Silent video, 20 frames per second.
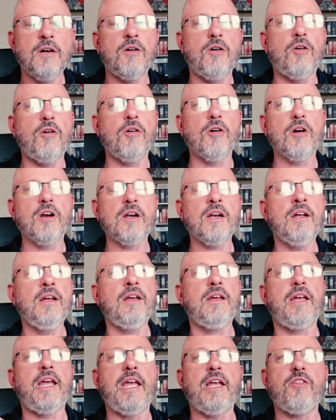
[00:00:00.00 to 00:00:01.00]
Or
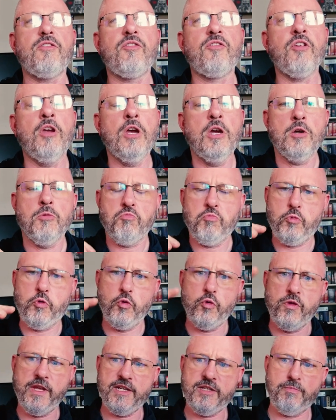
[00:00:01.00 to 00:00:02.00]
it's
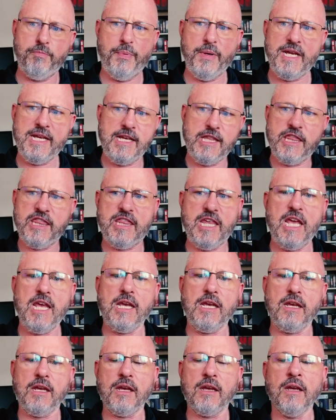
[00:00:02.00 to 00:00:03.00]
do this big
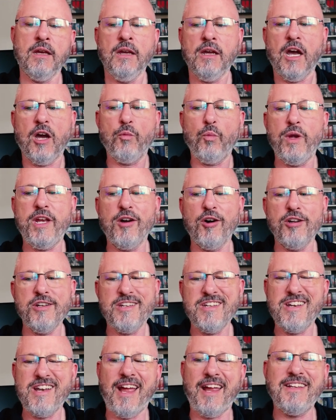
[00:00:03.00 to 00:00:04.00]
thing and we
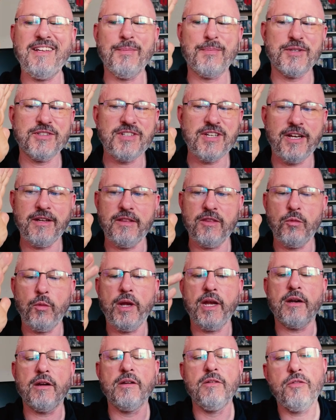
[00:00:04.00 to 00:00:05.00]
got 90% of the
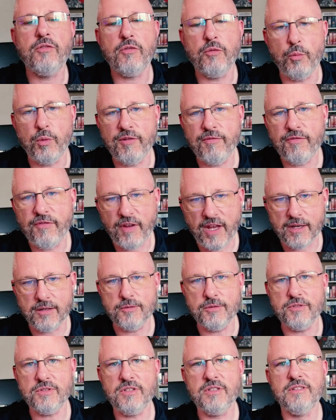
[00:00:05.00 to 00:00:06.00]
way, so we
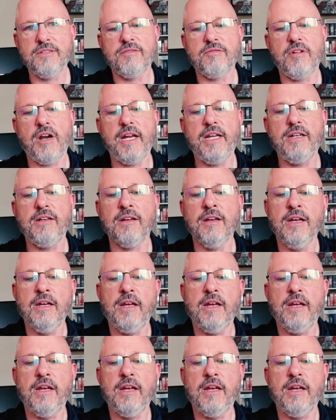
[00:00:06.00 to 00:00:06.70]
failed, right?